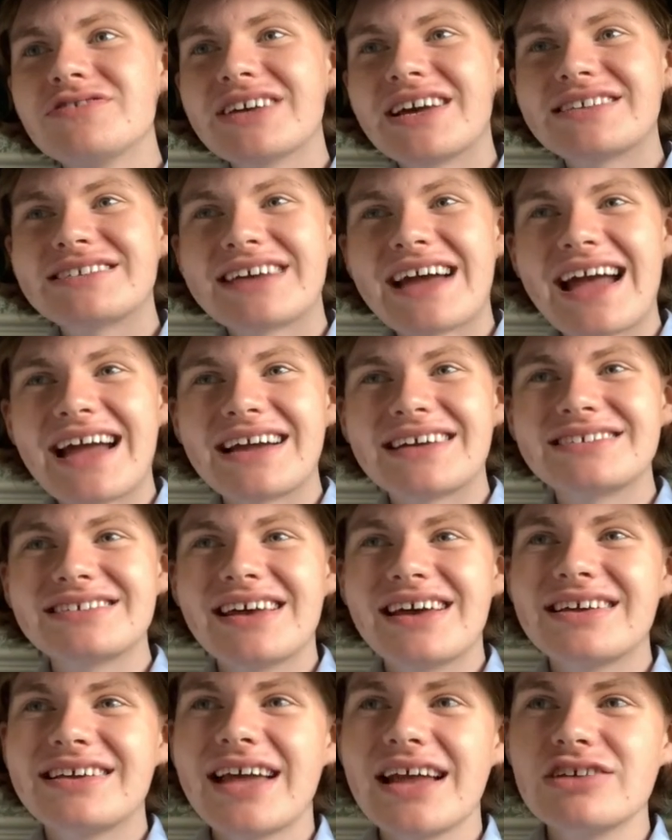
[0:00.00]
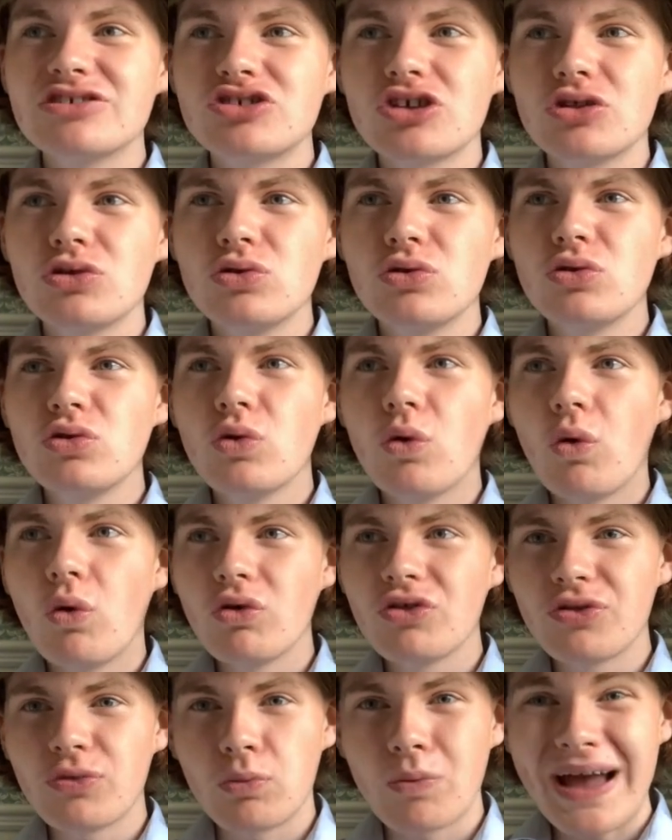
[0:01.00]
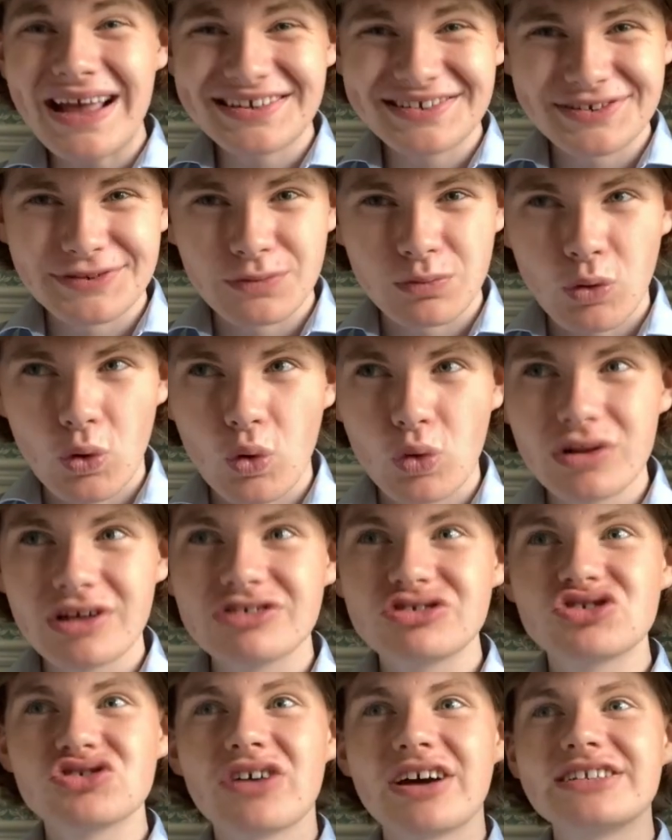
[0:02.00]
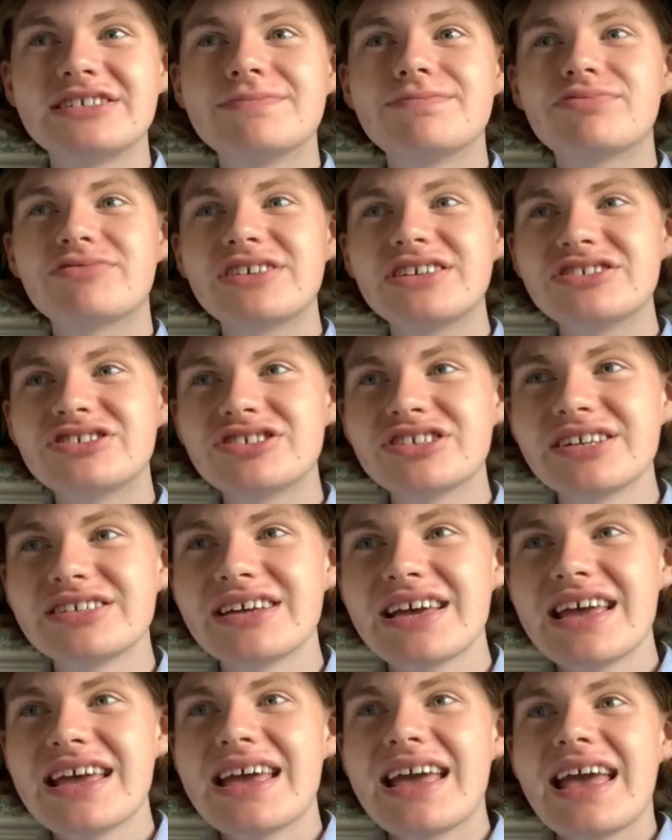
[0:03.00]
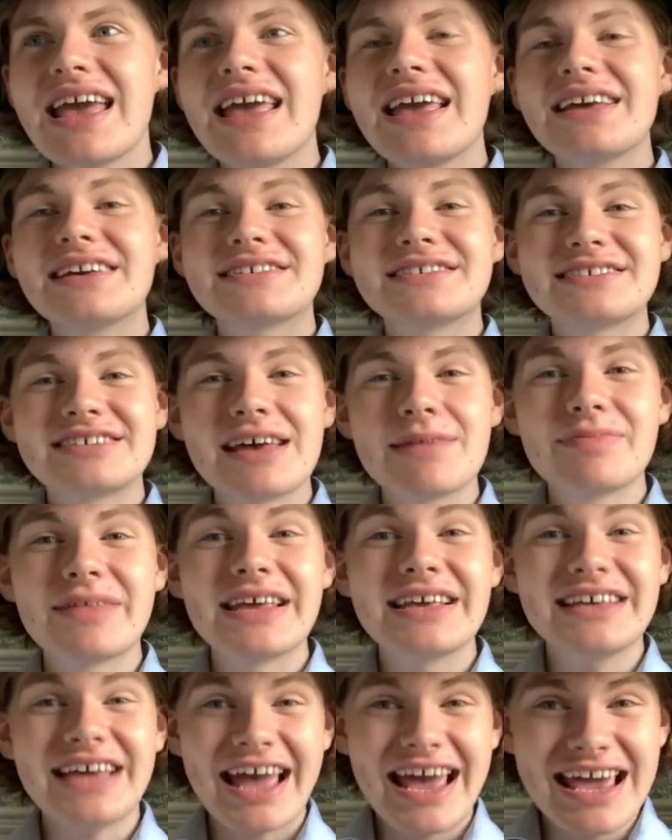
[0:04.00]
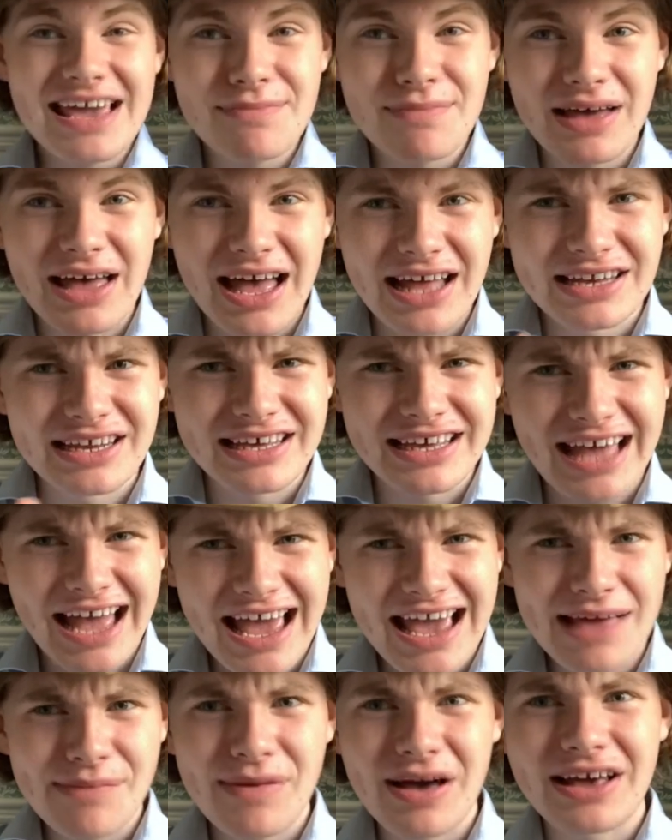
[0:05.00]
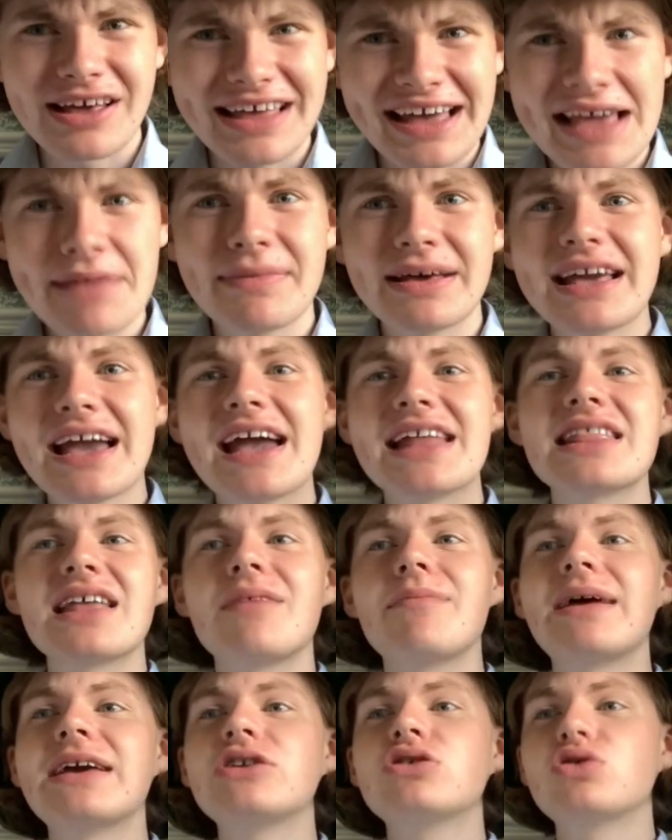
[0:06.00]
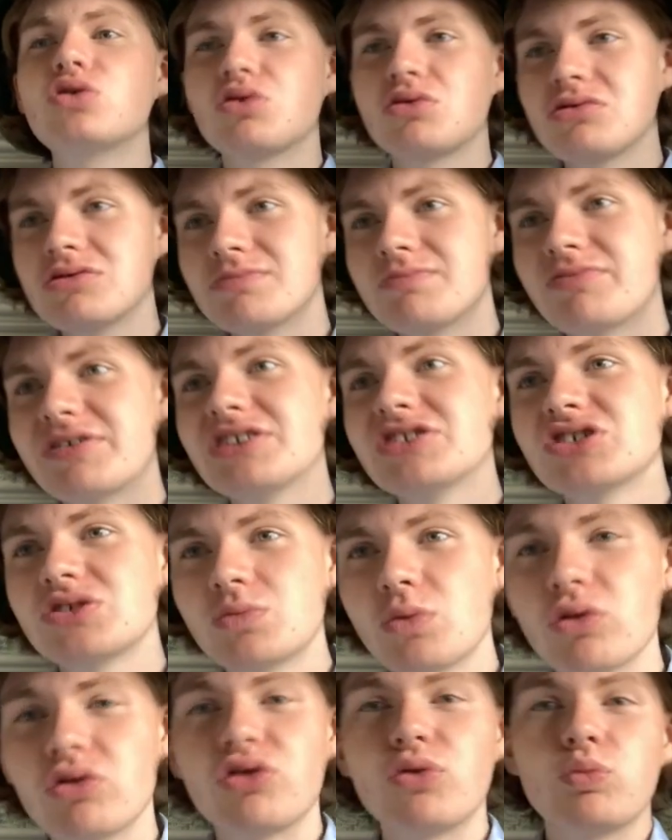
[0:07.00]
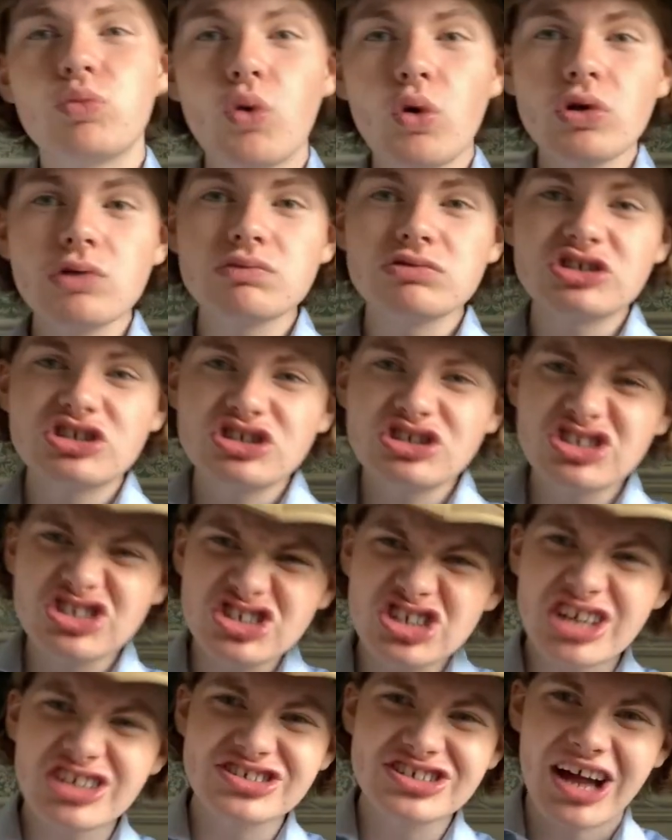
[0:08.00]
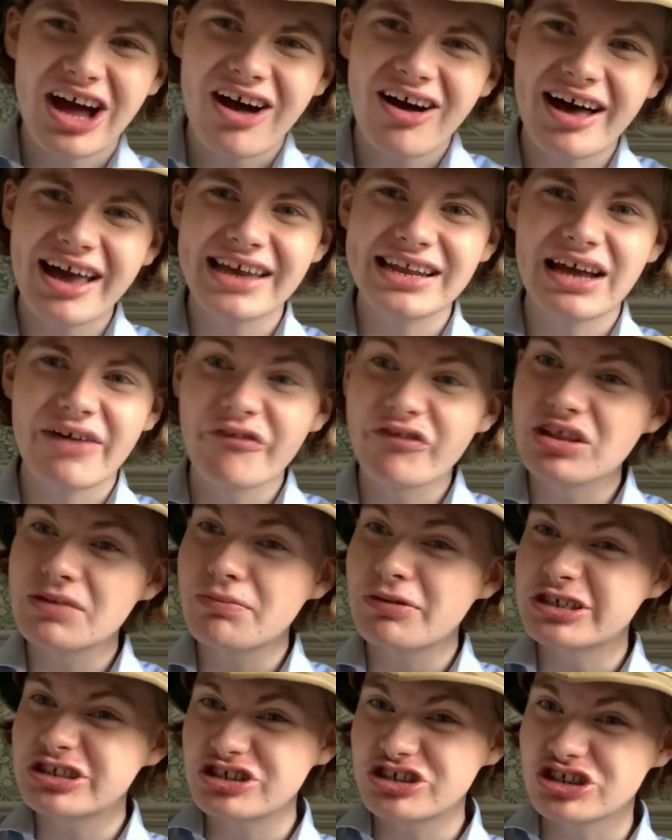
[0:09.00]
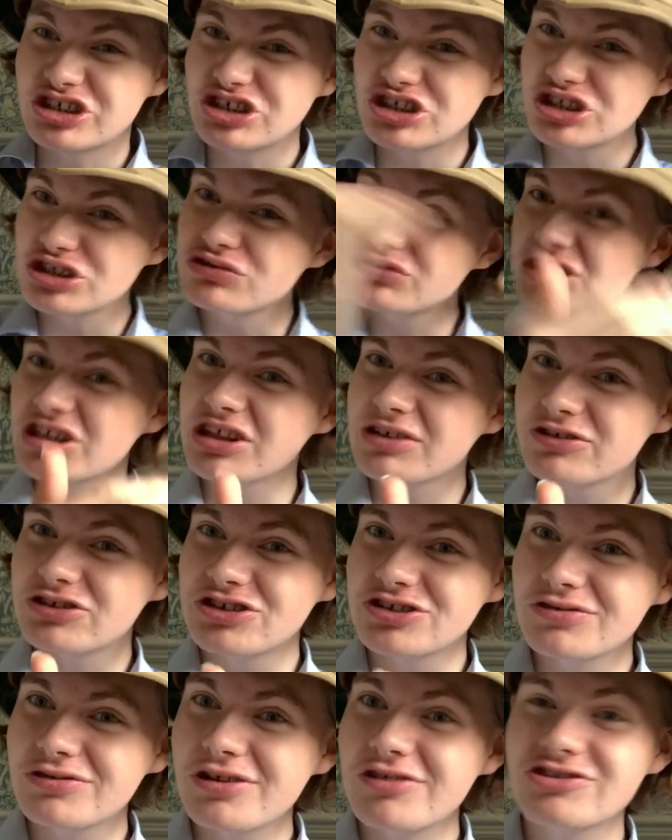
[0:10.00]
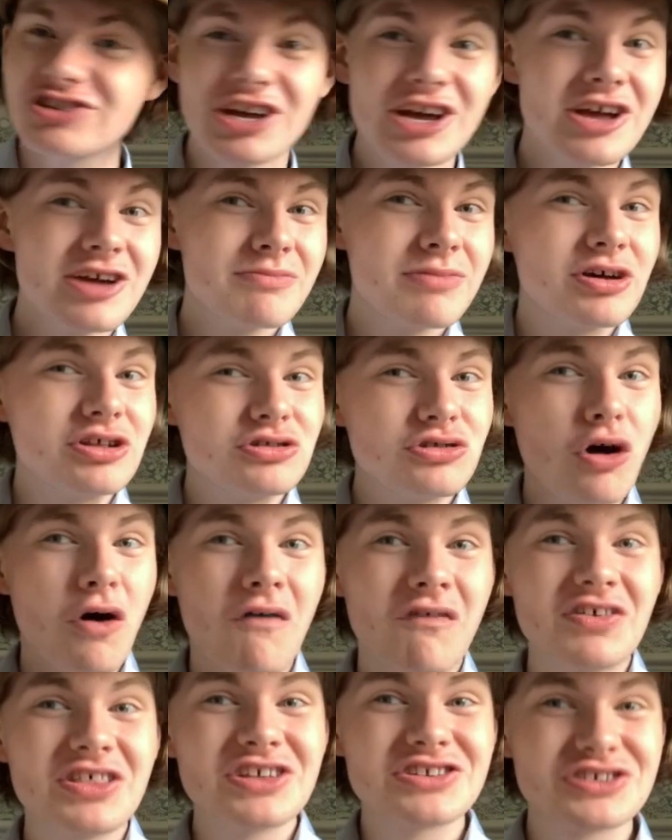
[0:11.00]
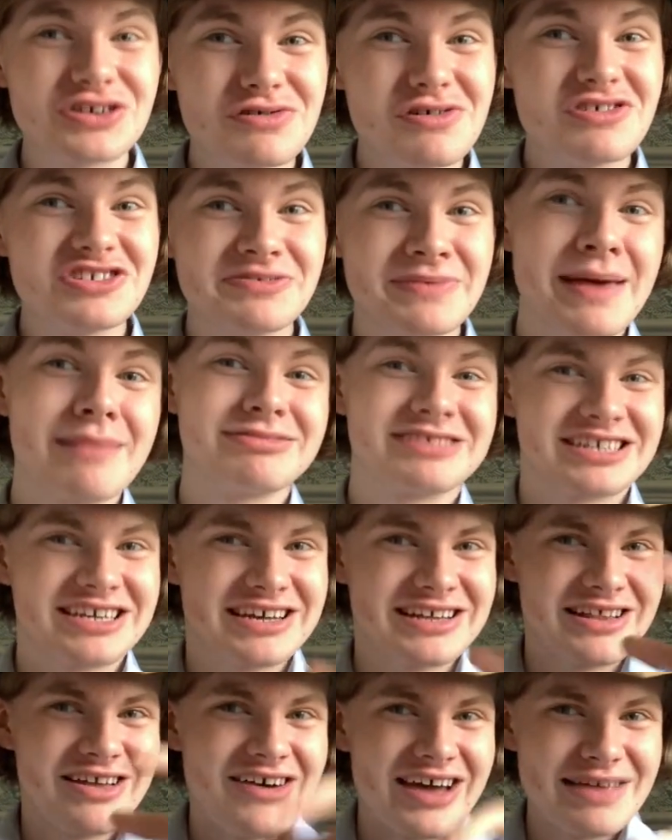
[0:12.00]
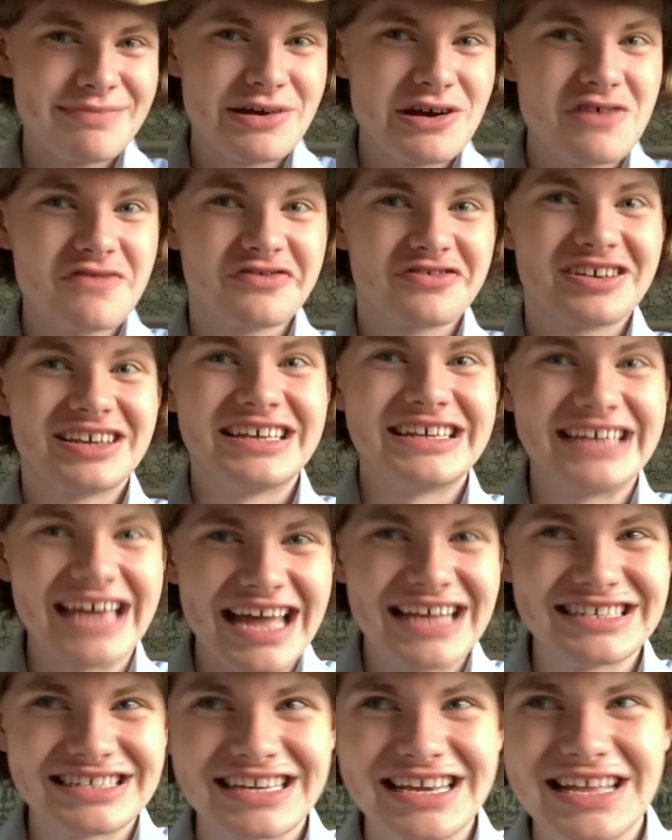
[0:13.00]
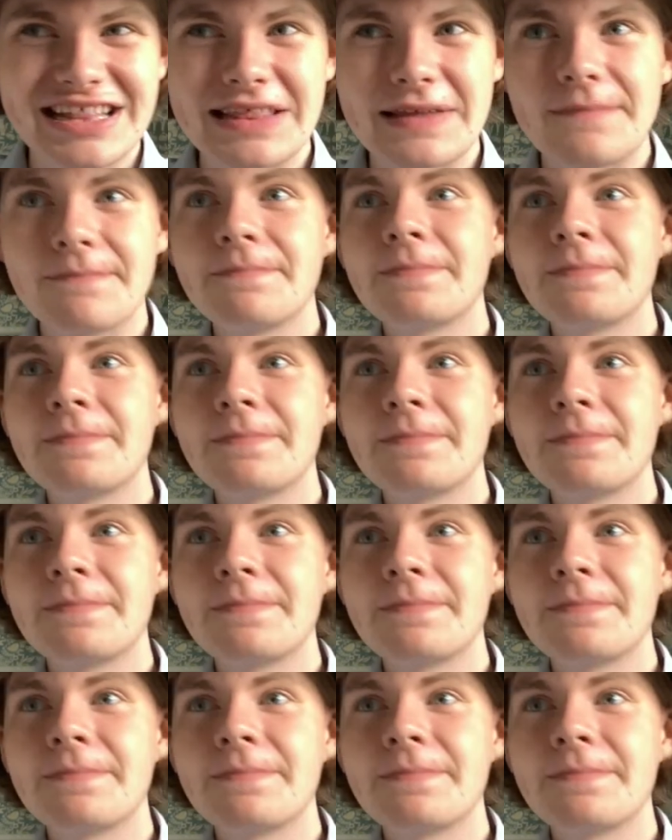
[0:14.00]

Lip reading: attacked against the northwest wall and tried to breach it, except they came and came and came again, and they couldn't breach the wall. The wall was just high enough for the British to shoot at the Zulus, but not for the Zulus to be able to climb over and get in.